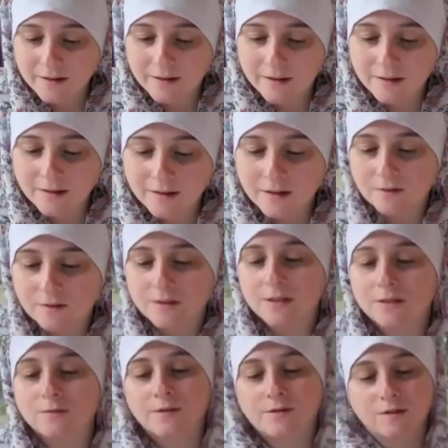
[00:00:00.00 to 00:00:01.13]
you know,
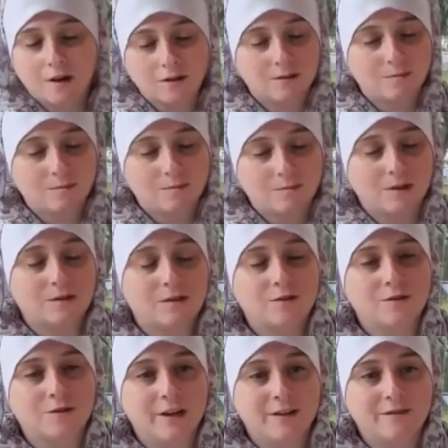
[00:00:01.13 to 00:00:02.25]
since we've talked about the
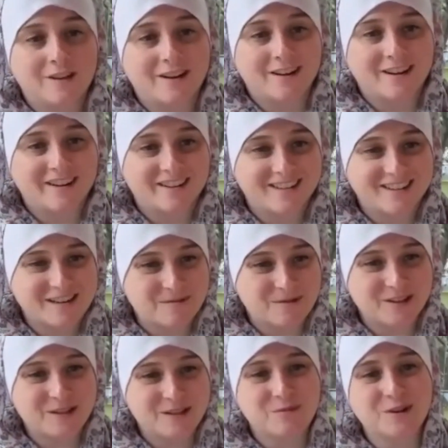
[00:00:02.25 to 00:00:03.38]
story of Inanna, I'm
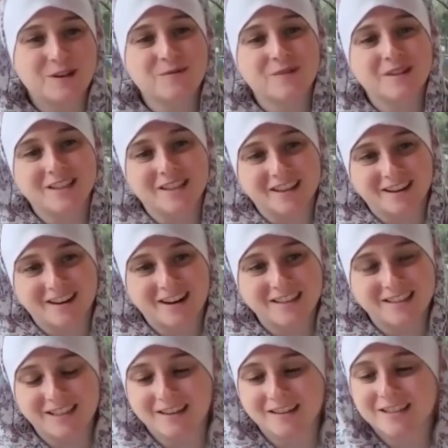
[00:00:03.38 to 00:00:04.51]
going to put it within the
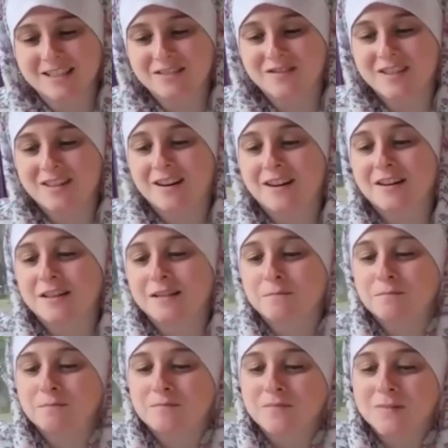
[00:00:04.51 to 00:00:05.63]
context of Inanna.
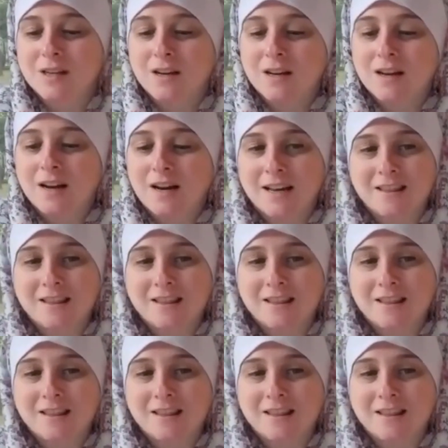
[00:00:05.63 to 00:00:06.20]
I